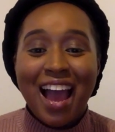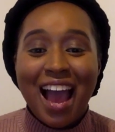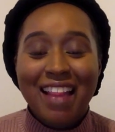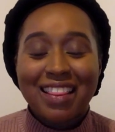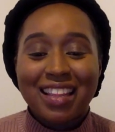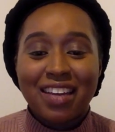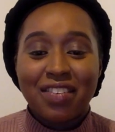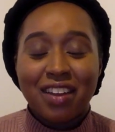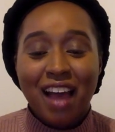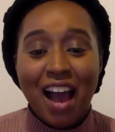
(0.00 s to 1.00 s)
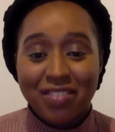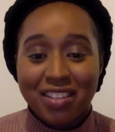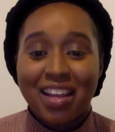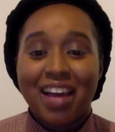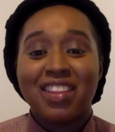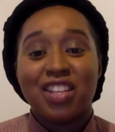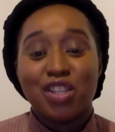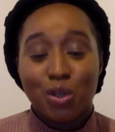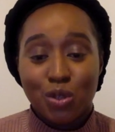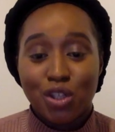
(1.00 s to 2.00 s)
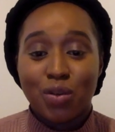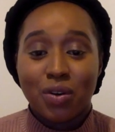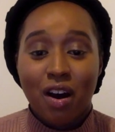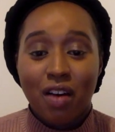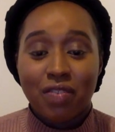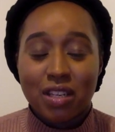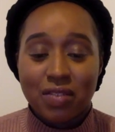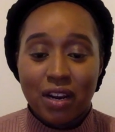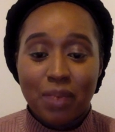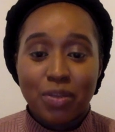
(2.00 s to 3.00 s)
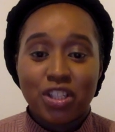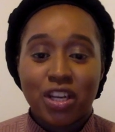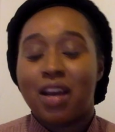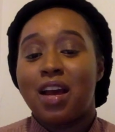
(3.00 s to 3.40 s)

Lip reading: and then after that the 2 to 2.5 year development check.